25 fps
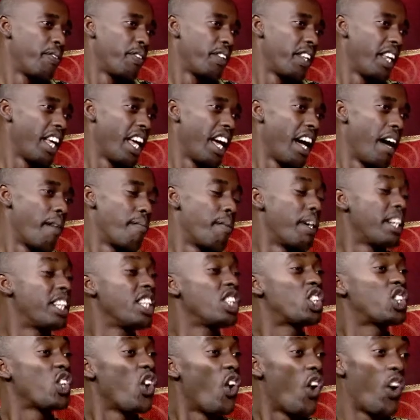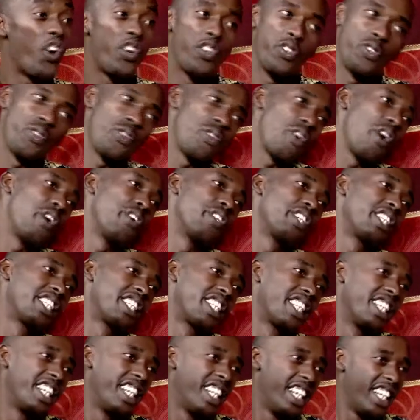Yeah, but it's on
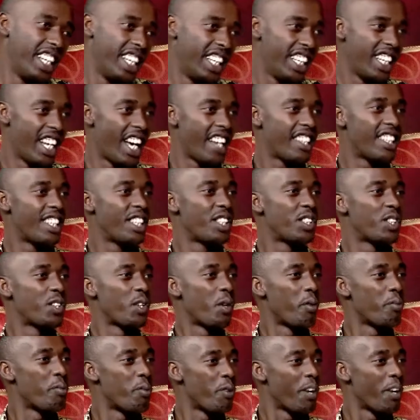throughout. It doesn't stop.